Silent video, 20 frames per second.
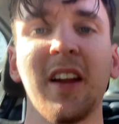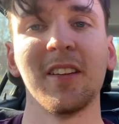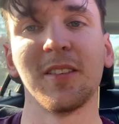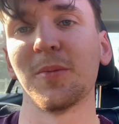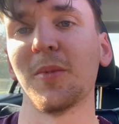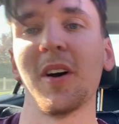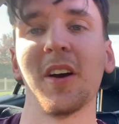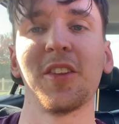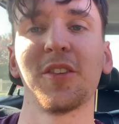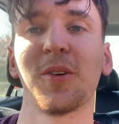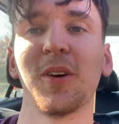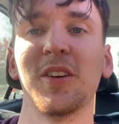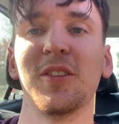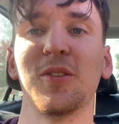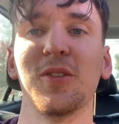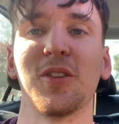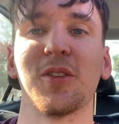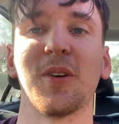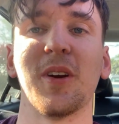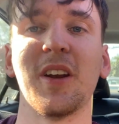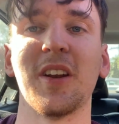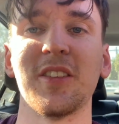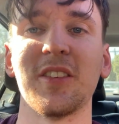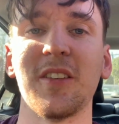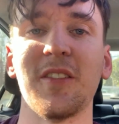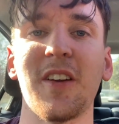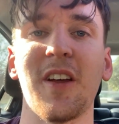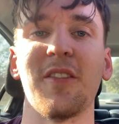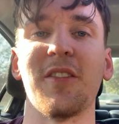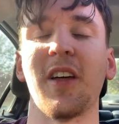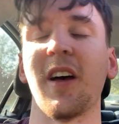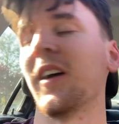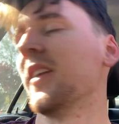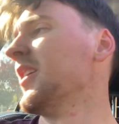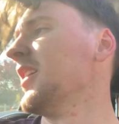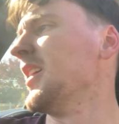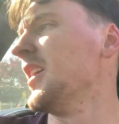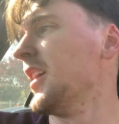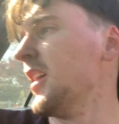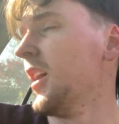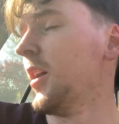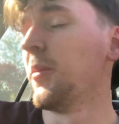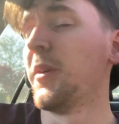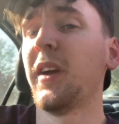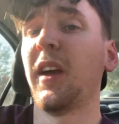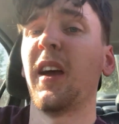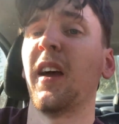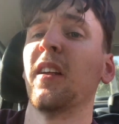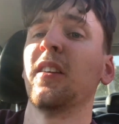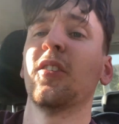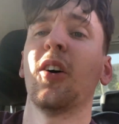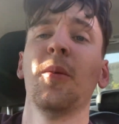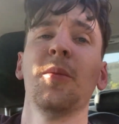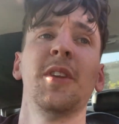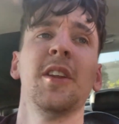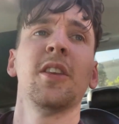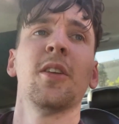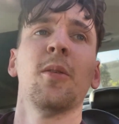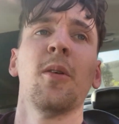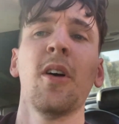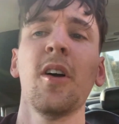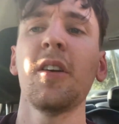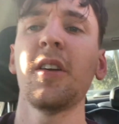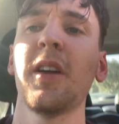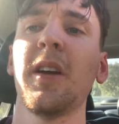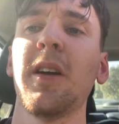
is my 323 doesn't even have that. But yeah, time to hit the road.